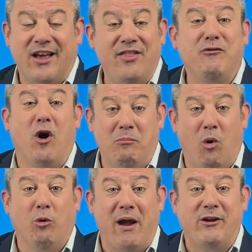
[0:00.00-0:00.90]
and they've got
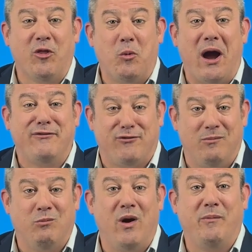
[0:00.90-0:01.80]
more rain on the way
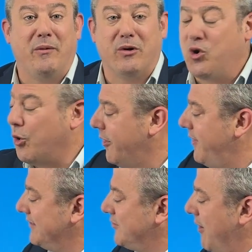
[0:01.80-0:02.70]
from when we recorded
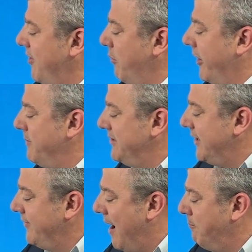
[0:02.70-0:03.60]
this. So I think we're going to be
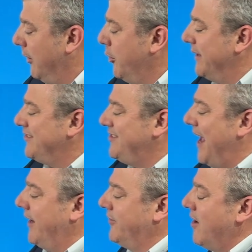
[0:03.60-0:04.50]
seeing that blue
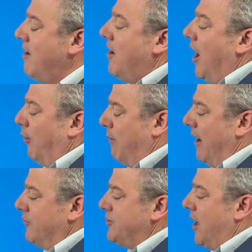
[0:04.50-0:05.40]
extend
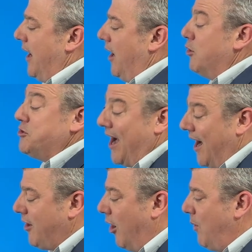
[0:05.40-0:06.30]
around uh,
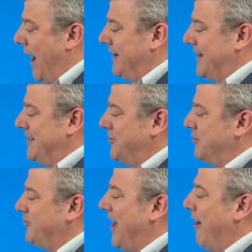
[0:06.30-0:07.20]
Otago and into
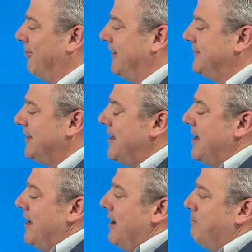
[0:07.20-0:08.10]
Southland.
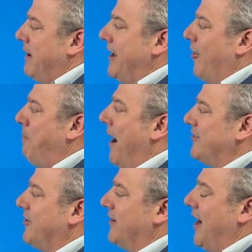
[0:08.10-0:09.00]
Many other
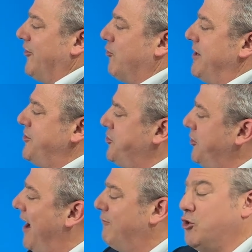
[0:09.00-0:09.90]
parts of the country
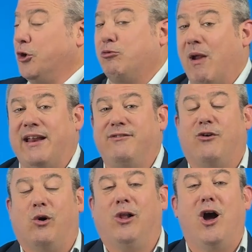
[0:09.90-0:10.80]
should have good
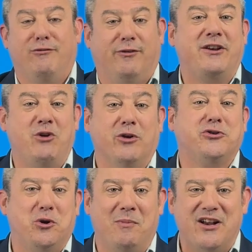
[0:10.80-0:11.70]
rainfall, hopefully not
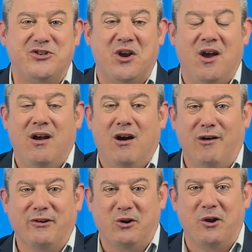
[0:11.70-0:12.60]
too much
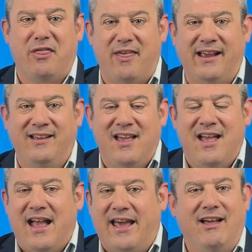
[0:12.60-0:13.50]
of a good thing.
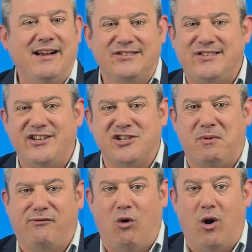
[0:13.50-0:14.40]
And like I said just
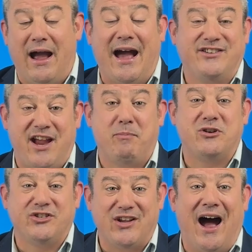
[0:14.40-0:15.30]
before, our
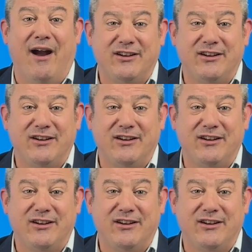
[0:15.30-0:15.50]
temperatures are